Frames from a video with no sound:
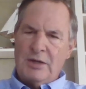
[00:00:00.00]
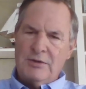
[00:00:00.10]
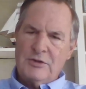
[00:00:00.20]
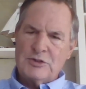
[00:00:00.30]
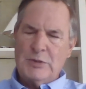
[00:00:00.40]
and
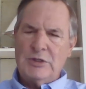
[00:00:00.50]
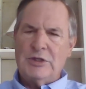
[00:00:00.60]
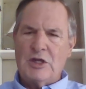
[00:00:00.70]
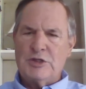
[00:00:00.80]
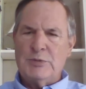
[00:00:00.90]
then there's been
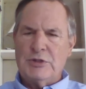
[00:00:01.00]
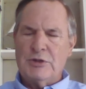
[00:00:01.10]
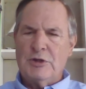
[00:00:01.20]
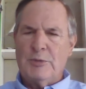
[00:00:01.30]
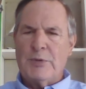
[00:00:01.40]
the
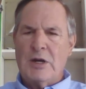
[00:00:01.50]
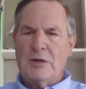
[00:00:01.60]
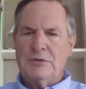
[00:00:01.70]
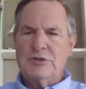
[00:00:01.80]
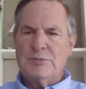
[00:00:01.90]
entrepreneurial
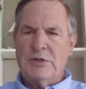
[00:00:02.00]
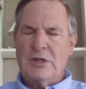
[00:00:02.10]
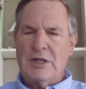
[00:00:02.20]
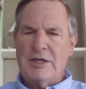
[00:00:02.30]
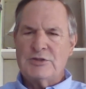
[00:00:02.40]
part, which has been the
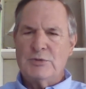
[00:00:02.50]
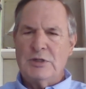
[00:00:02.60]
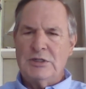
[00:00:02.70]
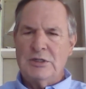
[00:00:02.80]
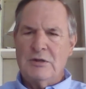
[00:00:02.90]
last
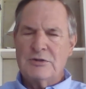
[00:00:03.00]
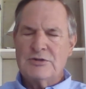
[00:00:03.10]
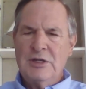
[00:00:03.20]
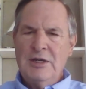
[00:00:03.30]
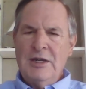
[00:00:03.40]
20
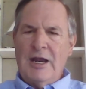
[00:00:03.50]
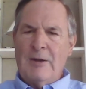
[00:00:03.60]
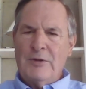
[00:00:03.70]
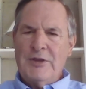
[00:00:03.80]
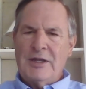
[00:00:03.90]
years.
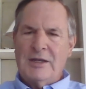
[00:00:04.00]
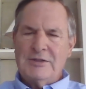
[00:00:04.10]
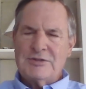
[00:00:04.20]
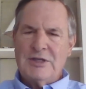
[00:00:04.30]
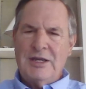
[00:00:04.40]
And one thing I
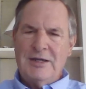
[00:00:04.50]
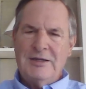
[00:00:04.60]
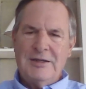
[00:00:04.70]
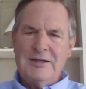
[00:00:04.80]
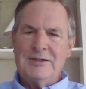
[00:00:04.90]
can say,
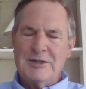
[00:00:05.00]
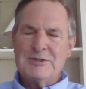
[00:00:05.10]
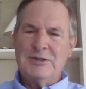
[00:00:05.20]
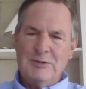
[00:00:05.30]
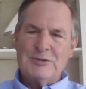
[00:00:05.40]
in
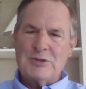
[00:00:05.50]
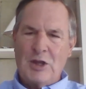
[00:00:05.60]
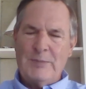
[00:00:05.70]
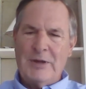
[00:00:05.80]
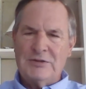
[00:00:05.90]
addition to it's
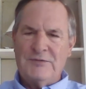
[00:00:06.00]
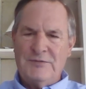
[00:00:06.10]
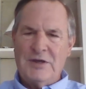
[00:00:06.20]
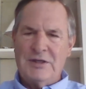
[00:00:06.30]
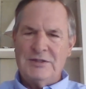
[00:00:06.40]
all about the
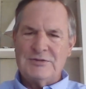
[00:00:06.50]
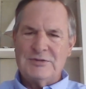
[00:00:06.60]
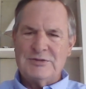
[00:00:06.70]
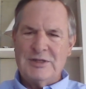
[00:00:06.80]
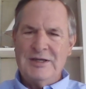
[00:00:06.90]
fun, is
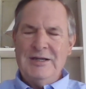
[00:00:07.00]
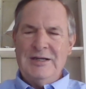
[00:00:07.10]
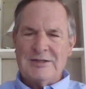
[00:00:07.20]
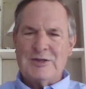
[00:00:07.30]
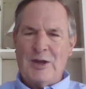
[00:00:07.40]
that
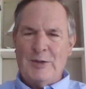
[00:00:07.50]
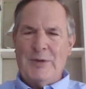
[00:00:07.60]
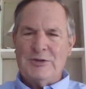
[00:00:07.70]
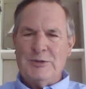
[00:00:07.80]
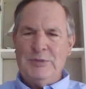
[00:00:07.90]
it's all
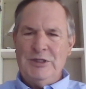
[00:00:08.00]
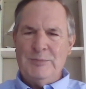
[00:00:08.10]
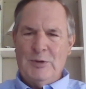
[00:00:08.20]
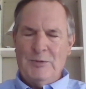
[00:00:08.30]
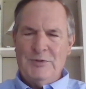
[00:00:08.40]
about the
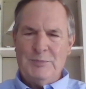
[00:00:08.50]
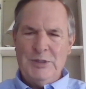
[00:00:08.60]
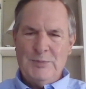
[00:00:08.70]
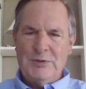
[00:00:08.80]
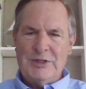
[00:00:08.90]
people. The
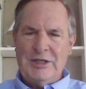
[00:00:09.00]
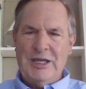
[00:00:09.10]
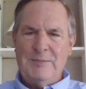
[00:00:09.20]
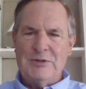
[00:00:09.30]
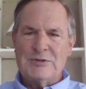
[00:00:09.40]
people in the
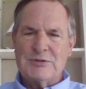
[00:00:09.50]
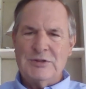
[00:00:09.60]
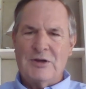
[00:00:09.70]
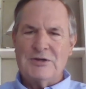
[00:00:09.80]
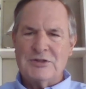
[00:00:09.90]
game
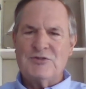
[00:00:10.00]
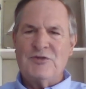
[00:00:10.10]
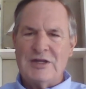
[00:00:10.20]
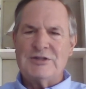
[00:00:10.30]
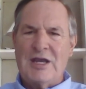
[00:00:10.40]
industry are just
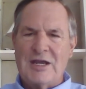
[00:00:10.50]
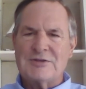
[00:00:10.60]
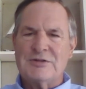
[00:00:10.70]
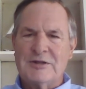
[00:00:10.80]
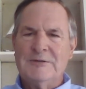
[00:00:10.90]

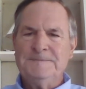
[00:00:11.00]
fantastic.